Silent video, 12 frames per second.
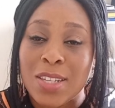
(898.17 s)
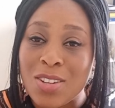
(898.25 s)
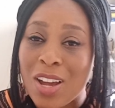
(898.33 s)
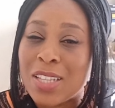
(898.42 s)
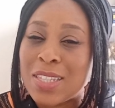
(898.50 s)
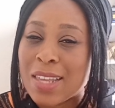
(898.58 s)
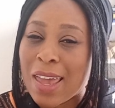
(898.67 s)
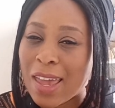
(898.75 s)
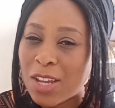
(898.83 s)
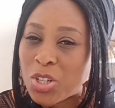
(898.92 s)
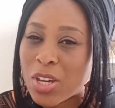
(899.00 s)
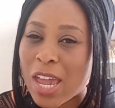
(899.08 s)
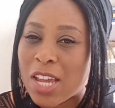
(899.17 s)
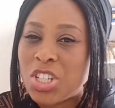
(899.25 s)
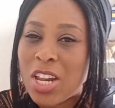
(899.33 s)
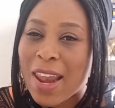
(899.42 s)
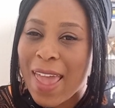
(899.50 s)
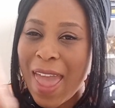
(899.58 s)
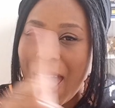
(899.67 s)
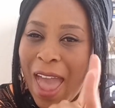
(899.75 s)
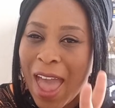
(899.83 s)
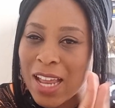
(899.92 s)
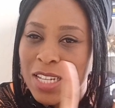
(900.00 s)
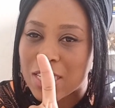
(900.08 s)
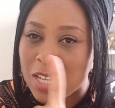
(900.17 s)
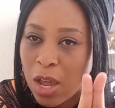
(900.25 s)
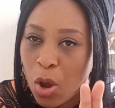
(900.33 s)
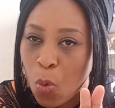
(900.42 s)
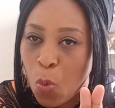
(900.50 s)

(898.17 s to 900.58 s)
does not say education and